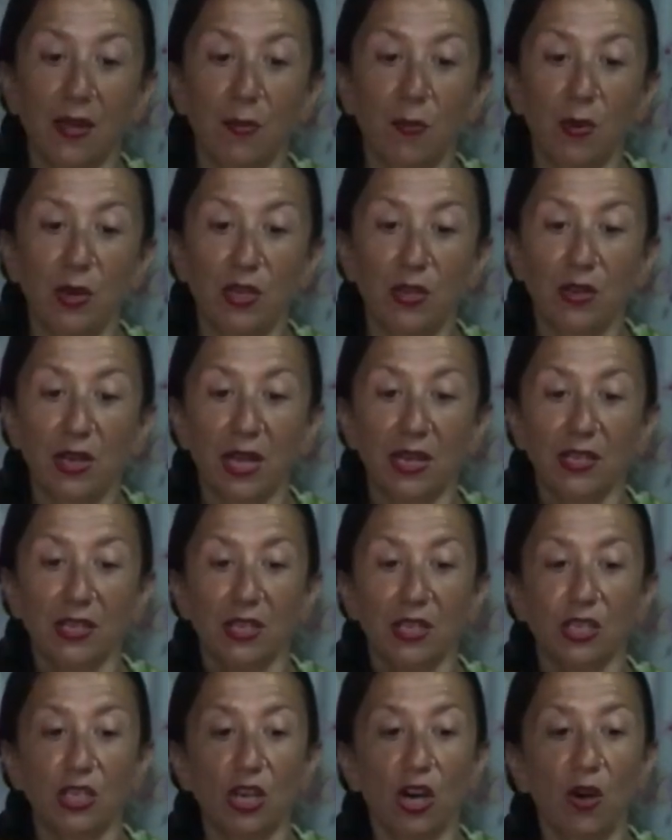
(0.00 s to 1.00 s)
When you get to
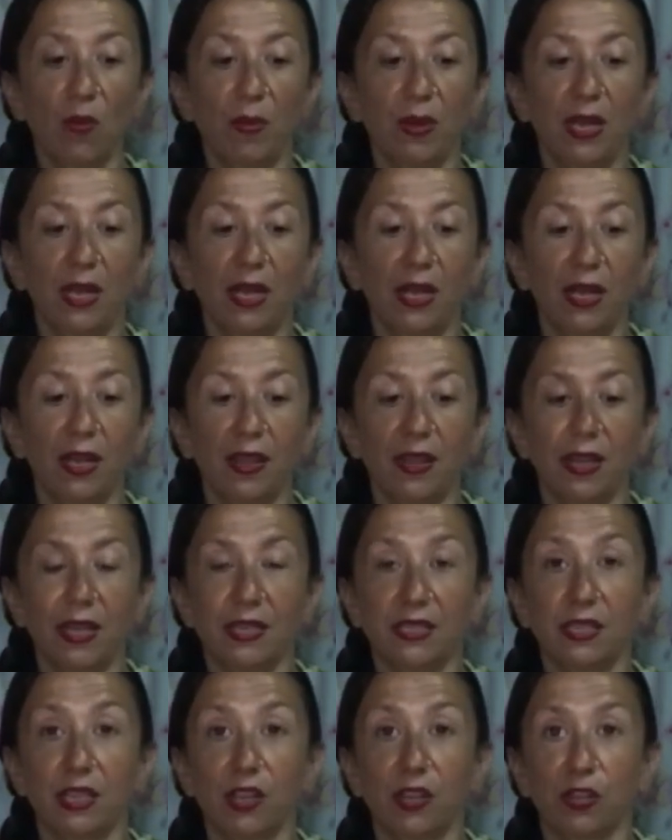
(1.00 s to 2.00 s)
the top here,
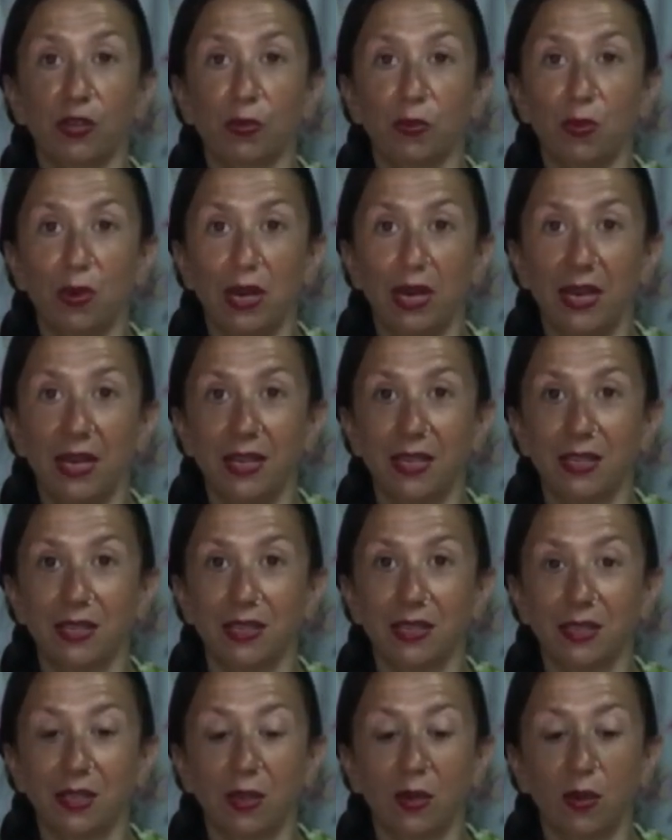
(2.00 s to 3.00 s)
there's 3.
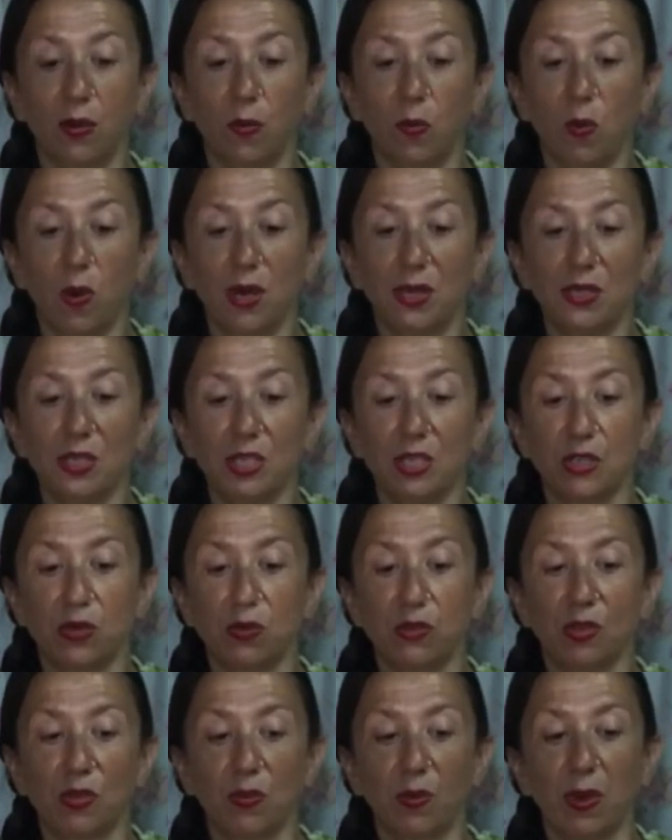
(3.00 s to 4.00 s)
1, 2,
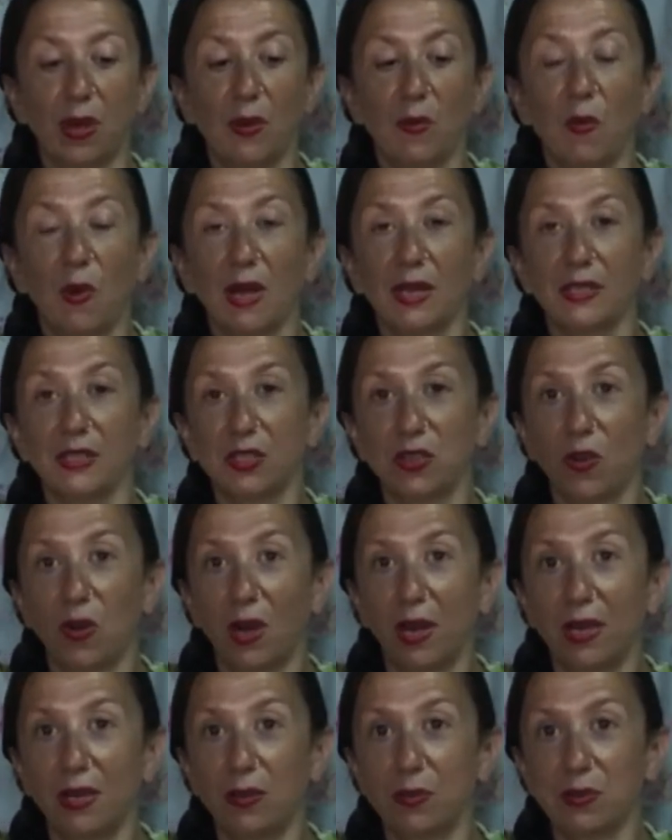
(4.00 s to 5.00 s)
3. One's
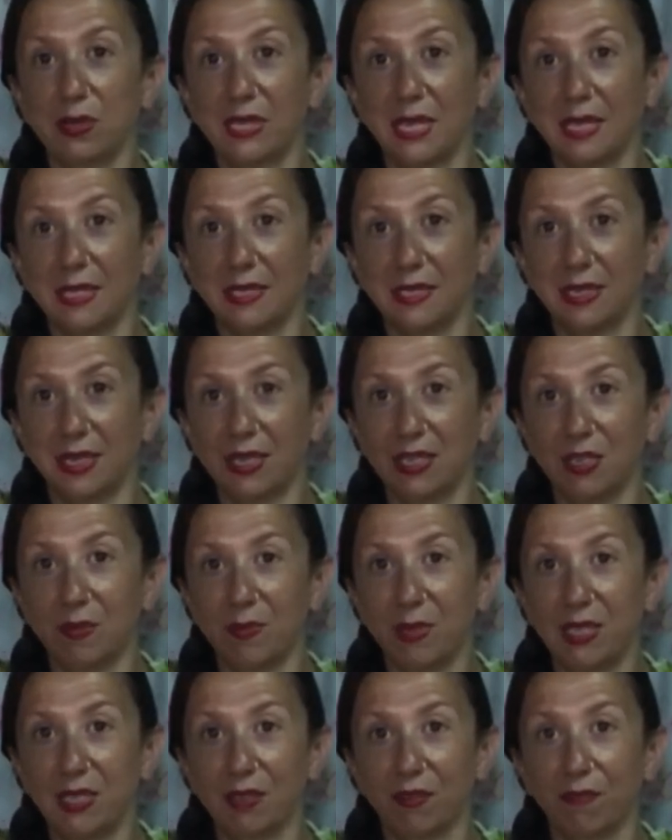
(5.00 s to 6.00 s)
got a little 10
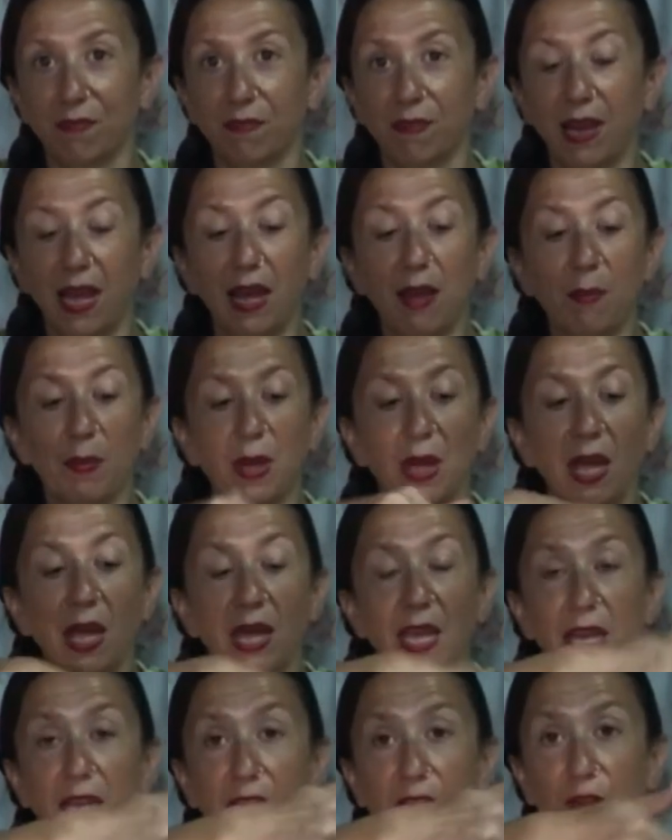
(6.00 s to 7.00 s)
centimeter flap.
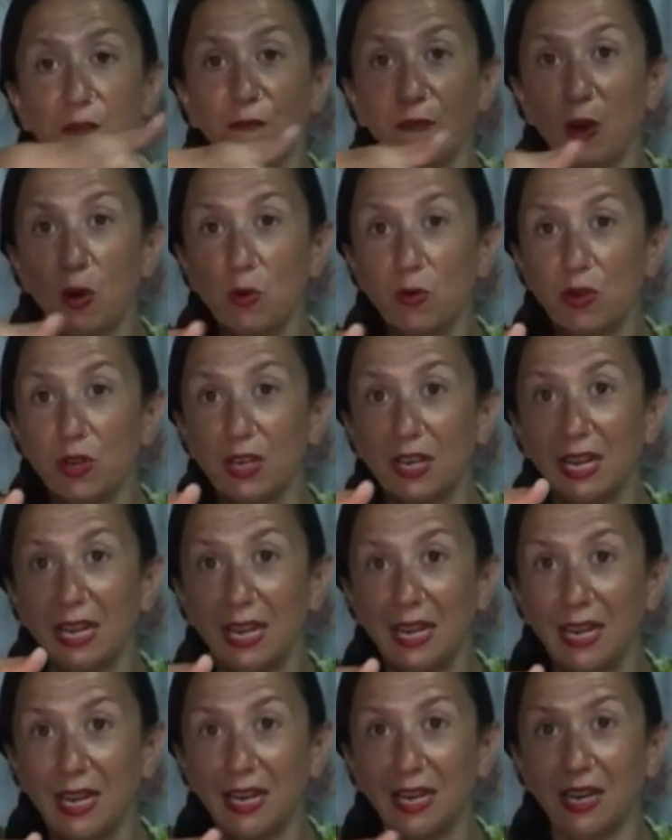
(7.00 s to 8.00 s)
It's folded
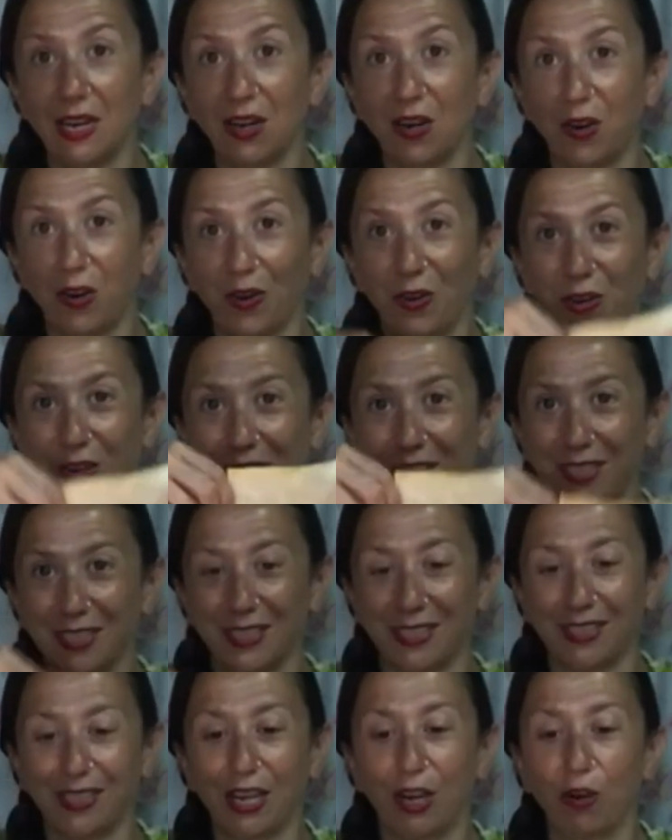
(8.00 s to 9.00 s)
in on
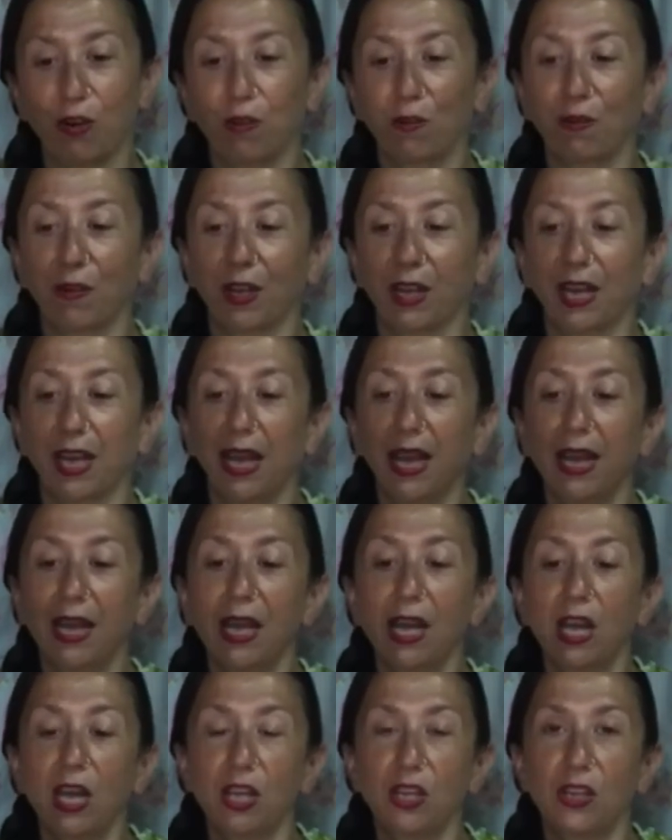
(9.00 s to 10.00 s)
itself, okay?
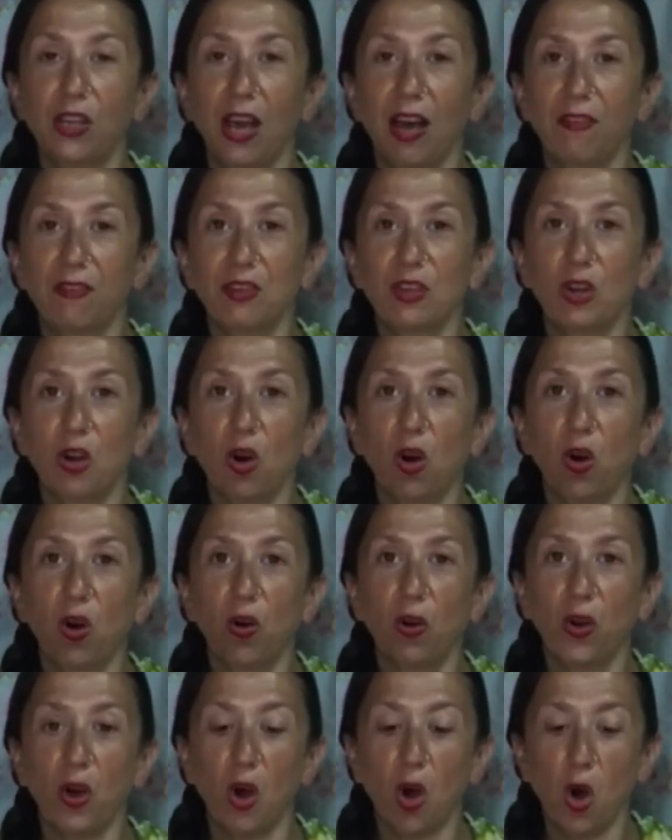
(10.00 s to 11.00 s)
You haven't
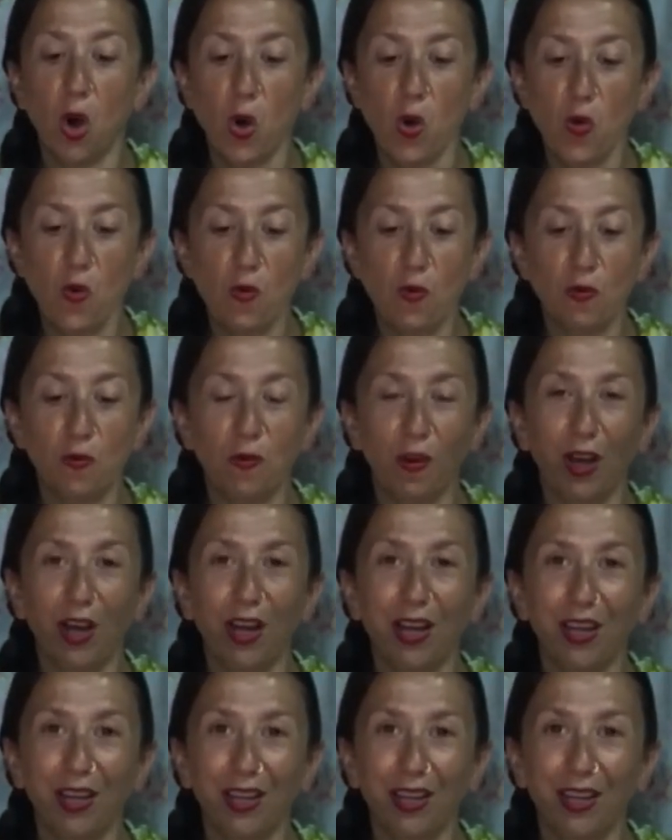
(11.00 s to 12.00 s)
gone over.